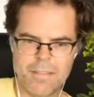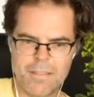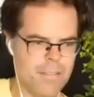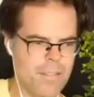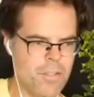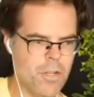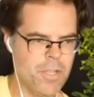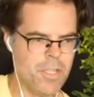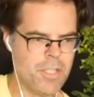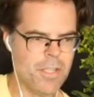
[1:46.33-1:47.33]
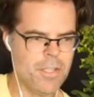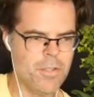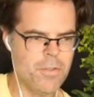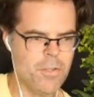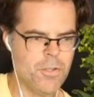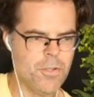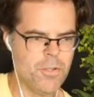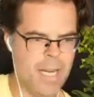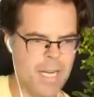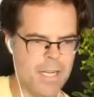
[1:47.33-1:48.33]
So if you just go to
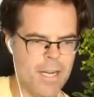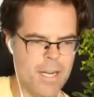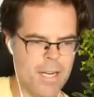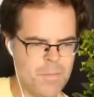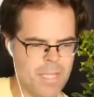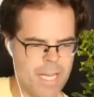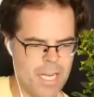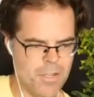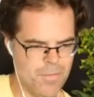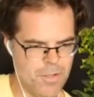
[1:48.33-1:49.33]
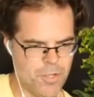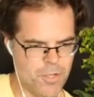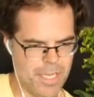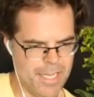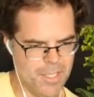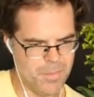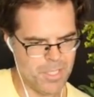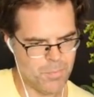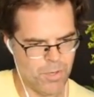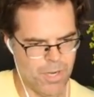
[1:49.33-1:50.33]
youtube.com slash future cannabis
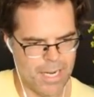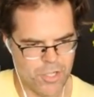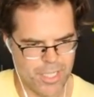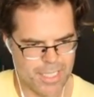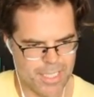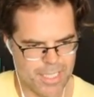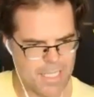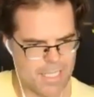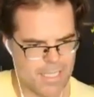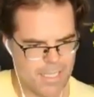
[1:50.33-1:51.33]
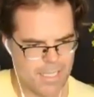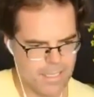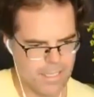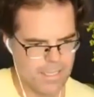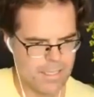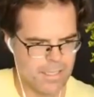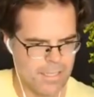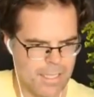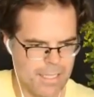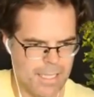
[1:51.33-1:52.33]
project
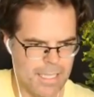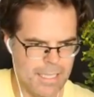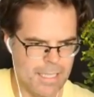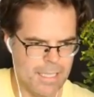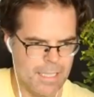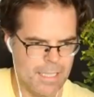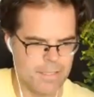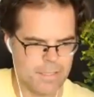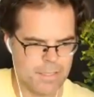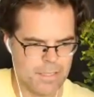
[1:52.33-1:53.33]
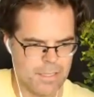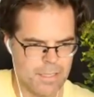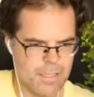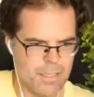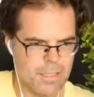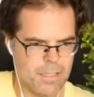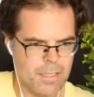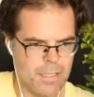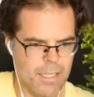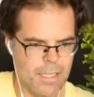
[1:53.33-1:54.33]
and then uh,
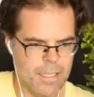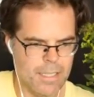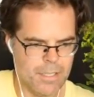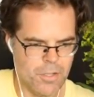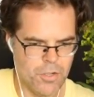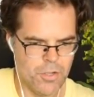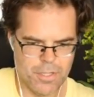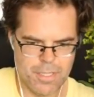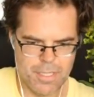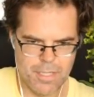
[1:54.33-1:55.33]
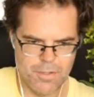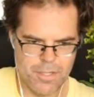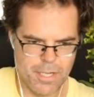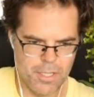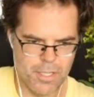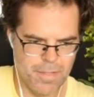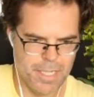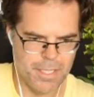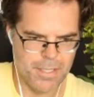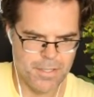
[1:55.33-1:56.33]
and then you should you see all the
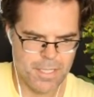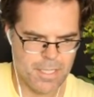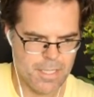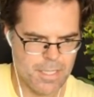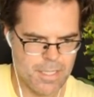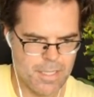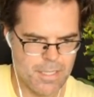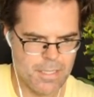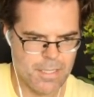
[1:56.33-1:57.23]
videos. Yep.